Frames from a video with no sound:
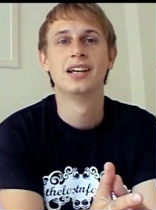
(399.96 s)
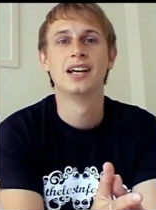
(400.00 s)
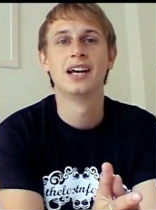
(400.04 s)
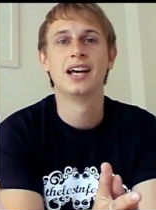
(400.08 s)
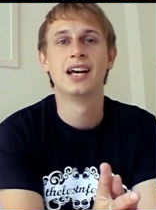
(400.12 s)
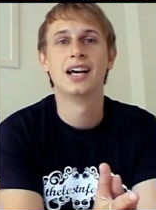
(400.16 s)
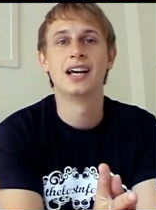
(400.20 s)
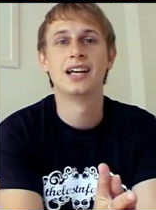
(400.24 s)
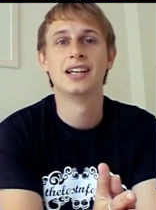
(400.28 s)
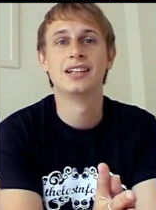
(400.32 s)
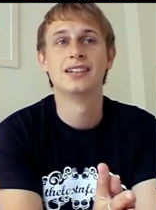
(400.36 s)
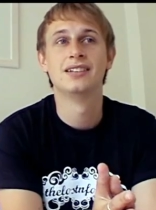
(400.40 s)

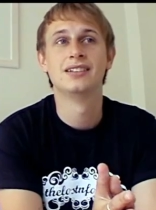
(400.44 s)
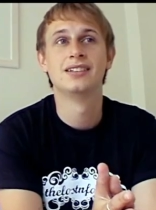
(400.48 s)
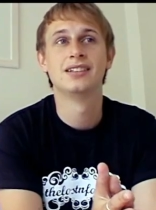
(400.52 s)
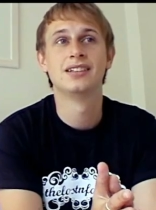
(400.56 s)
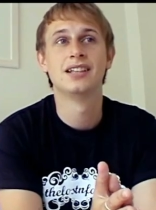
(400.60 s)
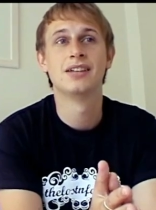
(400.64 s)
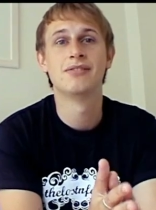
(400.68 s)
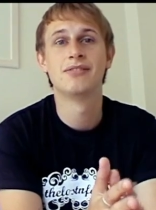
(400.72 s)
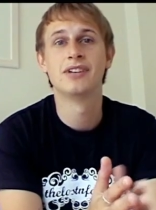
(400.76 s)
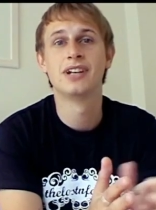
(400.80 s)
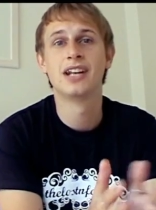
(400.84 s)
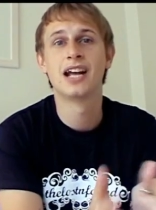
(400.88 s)
And
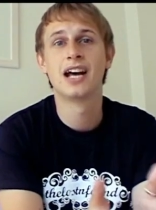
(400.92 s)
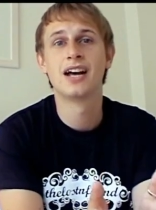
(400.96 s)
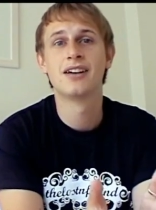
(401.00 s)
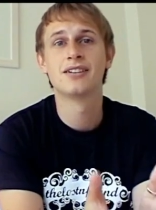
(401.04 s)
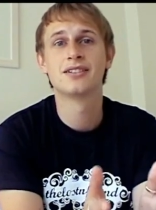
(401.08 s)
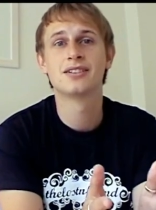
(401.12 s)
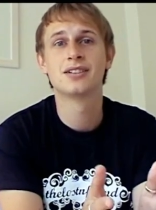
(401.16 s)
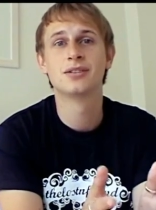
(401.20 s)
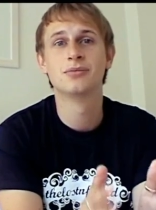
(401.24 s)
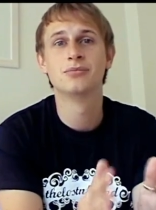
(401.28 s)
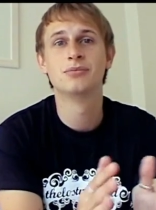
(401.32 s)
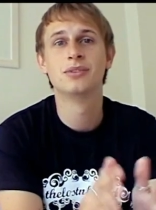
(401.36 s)
they've
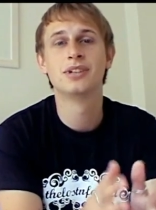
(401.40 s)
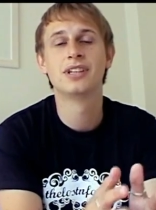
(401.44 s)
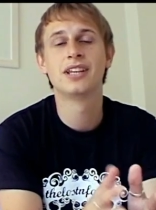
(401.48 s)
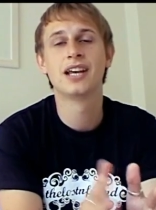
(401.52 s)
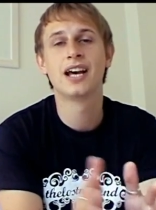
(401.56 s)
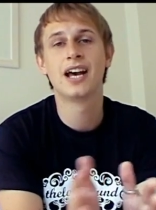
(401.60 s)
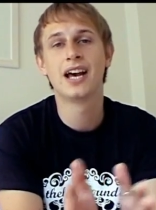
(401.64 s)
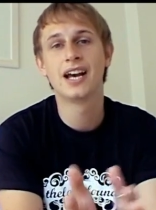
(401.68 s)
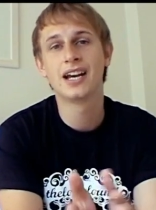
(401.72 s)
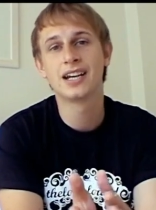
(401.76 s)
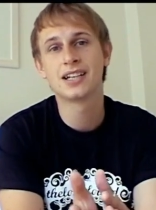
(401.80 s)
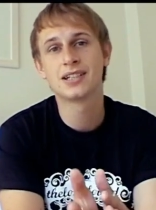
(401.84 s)
announced that
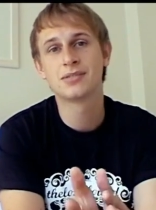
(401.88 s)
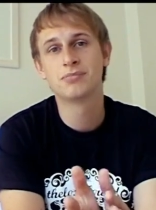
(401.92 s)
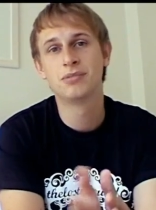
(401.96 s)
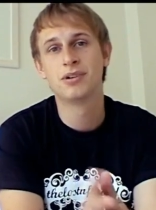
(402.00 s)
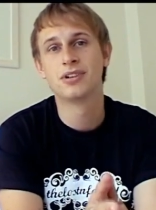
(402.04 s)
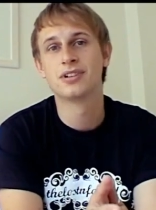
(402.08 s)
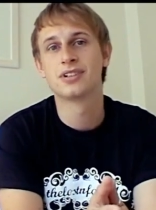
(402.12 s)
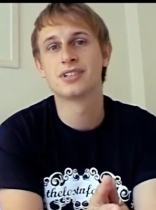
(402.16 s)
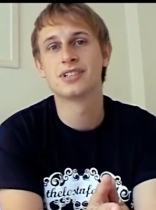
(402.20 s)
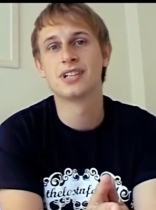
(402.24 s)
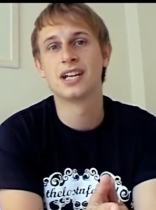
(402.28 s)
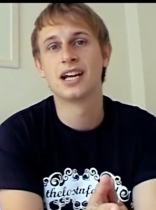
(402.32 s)
with
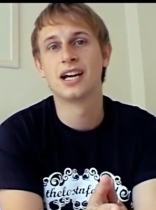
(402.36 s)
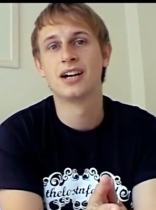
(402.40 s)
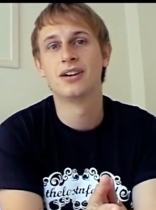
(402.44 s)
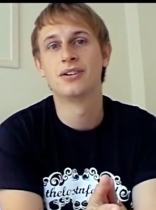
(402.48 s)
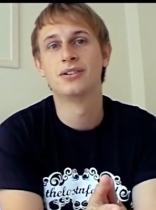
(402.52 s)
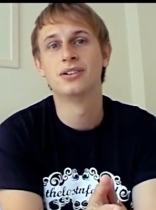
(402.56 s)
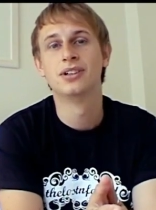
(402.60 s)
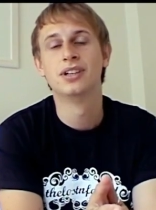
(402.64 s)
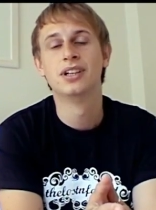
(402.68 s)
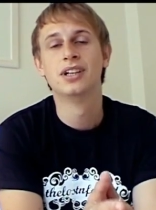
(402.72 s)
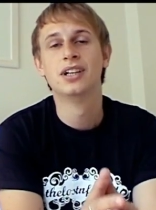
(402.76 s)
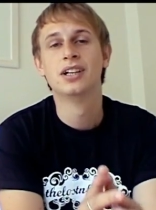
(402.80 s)
Xbox
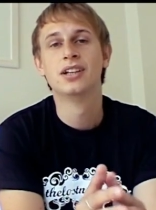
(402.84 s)
now,